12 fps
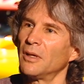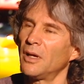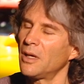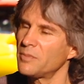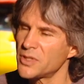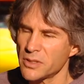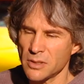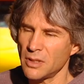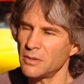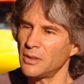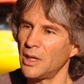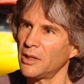I'm
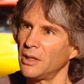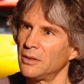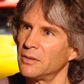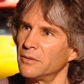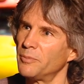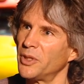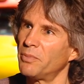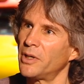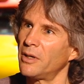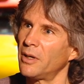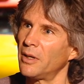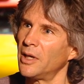so lucky to have been
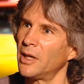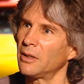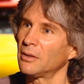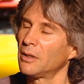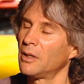part of that.